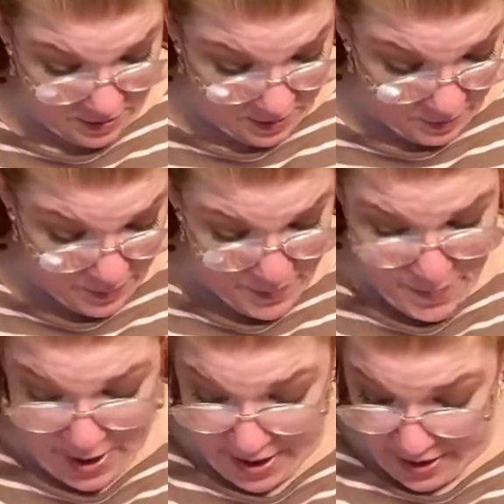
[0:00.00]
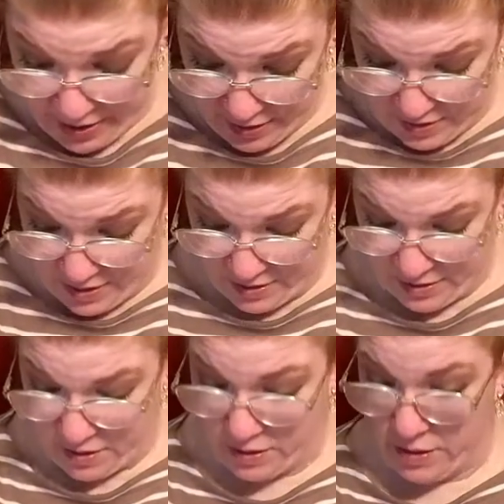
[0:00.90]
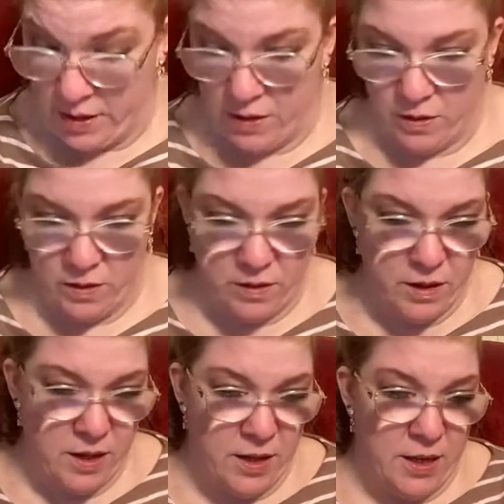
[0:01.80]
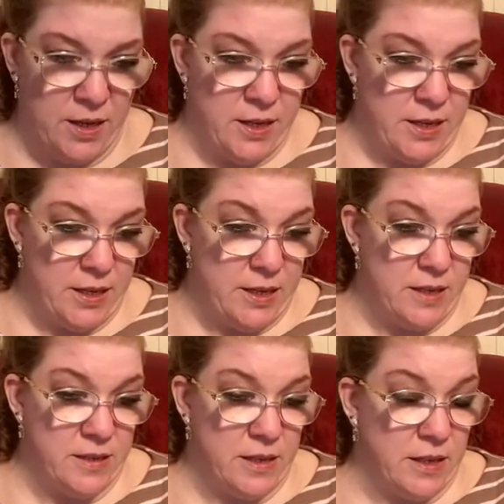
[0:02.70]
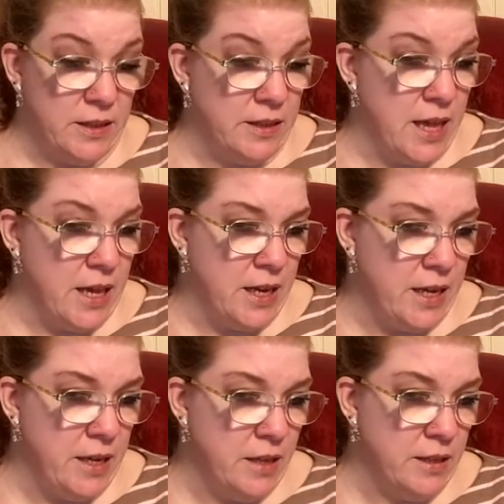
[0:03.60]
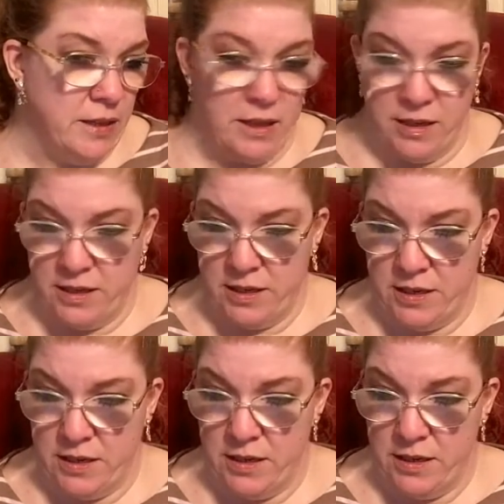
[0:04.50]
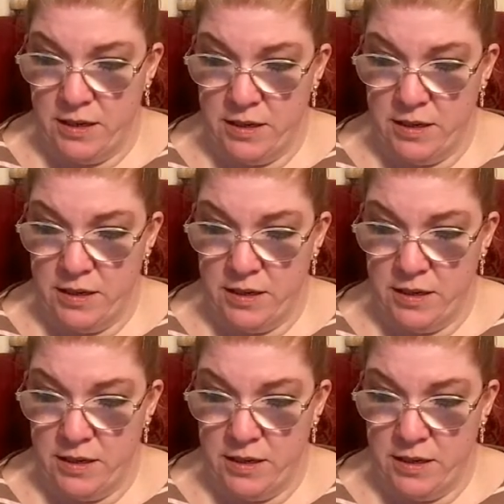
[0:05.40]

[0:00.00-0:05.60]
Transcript: the bag that's on here is Lottie London